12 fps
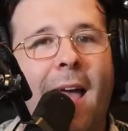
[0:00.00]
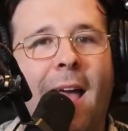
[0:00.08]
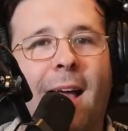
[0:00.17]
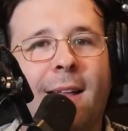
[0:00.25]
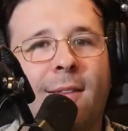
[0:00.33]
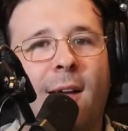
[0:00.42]

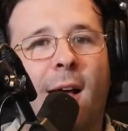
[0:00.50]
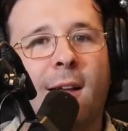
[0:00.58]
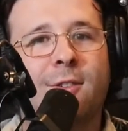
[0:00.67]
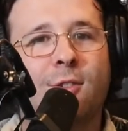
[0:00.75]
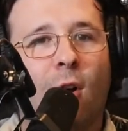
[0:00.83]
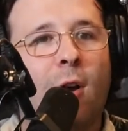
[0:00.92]
And
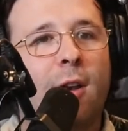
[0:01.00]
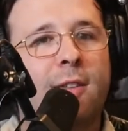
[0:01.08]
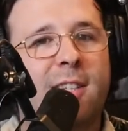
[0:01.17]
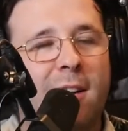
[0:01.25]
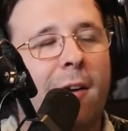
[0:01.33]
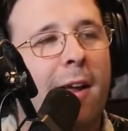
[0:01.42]
started
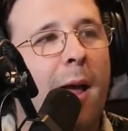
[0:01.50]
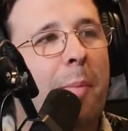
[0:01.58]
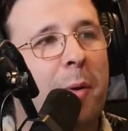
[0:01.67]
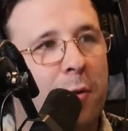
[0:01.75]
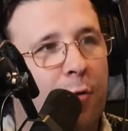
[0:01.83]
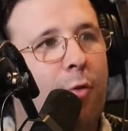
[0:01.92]
tearing
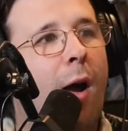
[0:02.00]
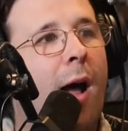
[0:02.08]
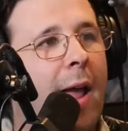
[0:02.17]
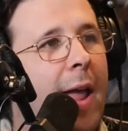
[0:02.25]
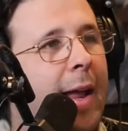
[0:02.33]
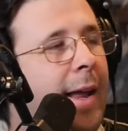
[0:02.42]
up and
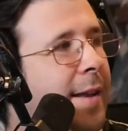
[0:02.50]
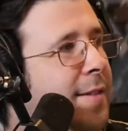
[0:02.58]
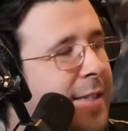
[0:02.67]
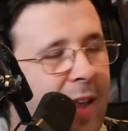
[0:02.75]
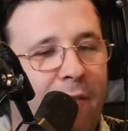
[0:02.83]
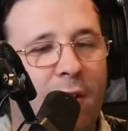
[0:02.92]
crying at
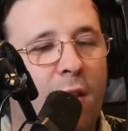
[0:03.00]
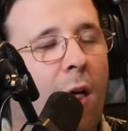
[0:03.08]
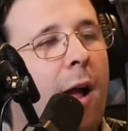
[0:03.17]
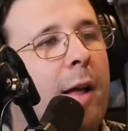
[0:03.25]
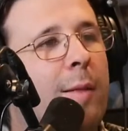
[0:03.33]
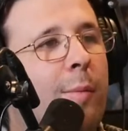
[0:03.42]
7
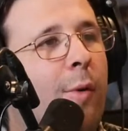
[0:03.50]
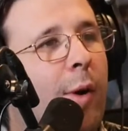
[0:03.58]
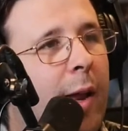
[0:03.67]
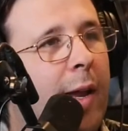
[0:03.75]
o'clock in the morning,